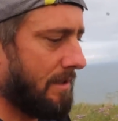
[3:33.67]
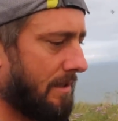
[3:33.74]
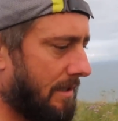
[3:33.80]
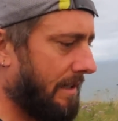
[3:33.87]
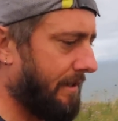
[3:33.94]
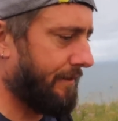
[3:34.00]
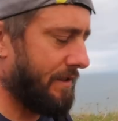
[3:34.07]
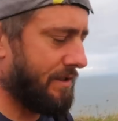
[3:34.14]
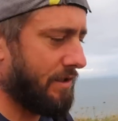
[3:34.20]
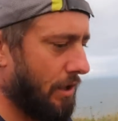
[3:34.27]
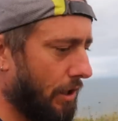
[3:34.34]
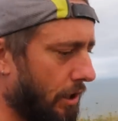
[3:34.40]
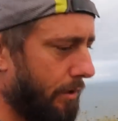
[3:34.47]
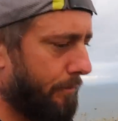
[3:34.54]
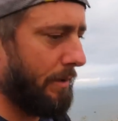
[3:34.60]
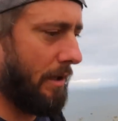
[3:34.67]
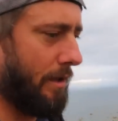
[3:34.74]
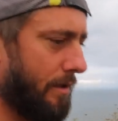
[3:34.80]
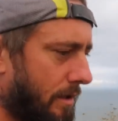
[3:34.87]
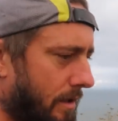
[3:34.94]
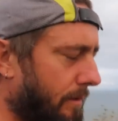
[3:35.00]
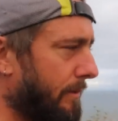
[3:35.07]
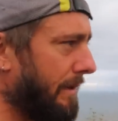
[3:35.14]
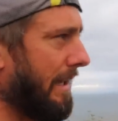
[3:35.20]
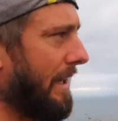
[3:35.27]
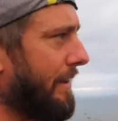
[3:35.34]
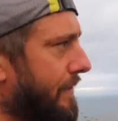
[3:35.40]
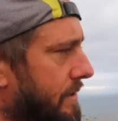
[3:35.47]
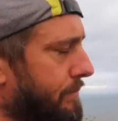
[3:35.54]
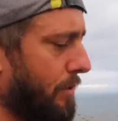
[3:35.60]
Life is turbulent. And
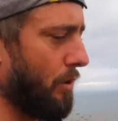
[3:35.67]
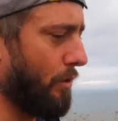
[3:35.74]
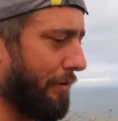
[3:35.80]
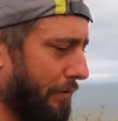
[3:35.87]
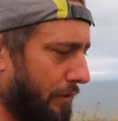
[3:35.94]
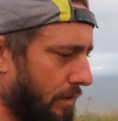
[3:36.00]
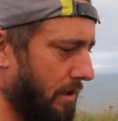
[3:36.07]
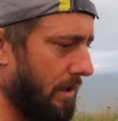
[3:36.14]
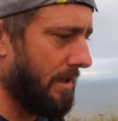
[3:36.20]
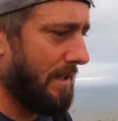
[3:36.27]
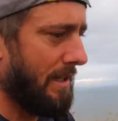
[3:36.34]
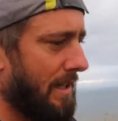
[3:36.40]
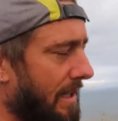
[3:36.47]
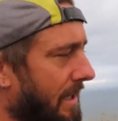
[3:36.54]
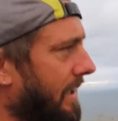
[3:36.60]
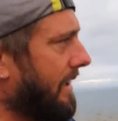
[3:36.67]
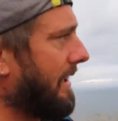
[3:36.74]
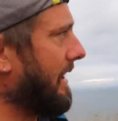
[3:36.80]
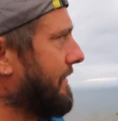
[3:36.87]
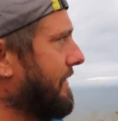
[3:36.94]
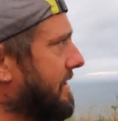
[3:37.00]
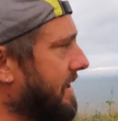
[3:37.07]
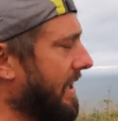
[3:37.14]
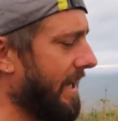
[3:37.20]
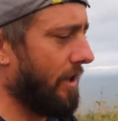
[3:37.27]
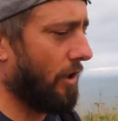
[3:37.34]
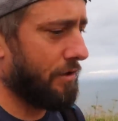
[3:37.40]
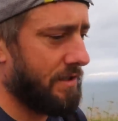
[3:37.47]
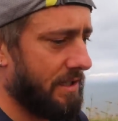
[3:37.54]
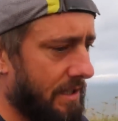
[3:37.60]
life is beautiful. Life is
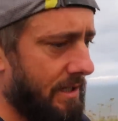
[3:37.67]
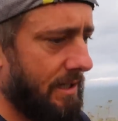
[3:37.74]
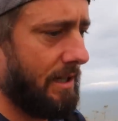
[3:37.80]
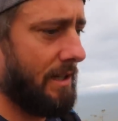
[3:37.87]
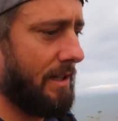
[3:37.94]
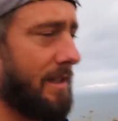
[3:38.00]
chaotic.